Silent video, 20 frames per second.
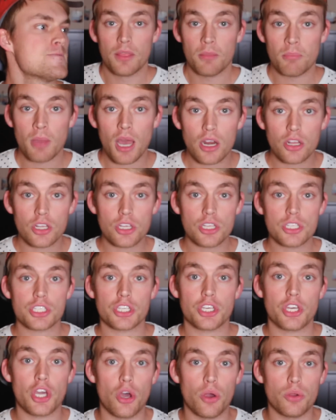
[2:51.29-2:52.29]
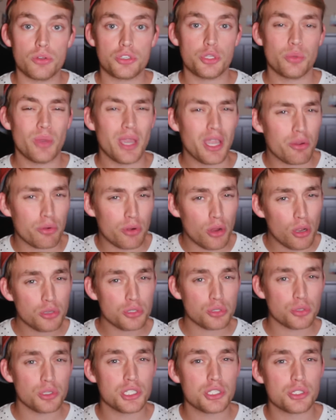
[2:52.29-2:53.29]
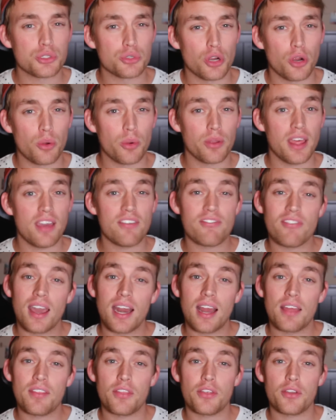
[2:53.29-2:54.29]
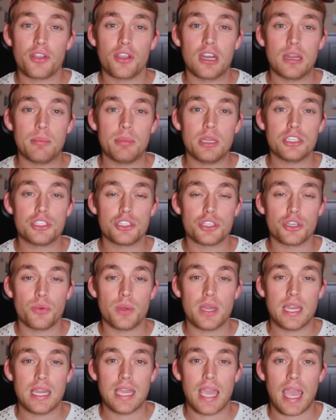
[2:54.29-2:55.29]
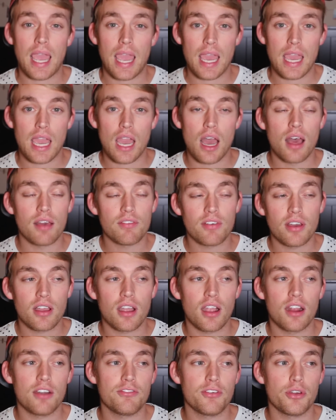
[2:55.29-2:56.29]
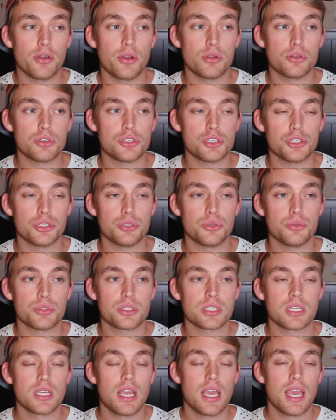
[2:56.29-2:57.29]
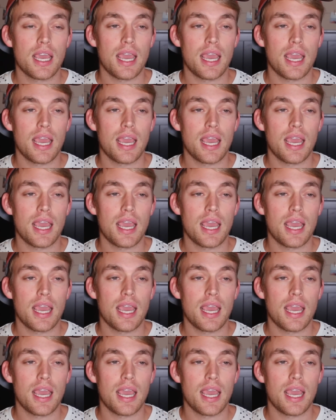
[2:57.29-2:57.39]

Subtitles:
The models go to a grocery store where they find out that they're gonna be doing an avant-garde photo shoot.